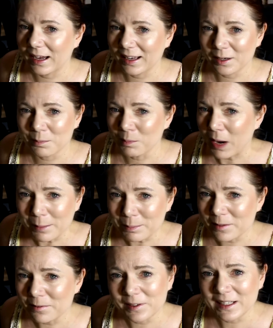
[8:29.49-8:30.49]
And I might
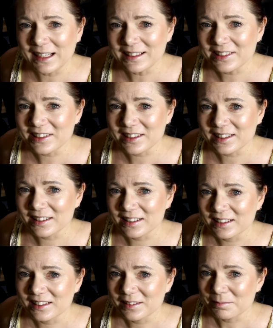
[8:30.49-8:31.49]
be finished,
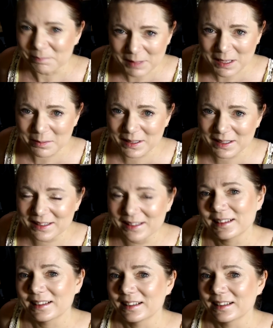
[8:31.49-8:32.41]
maybe?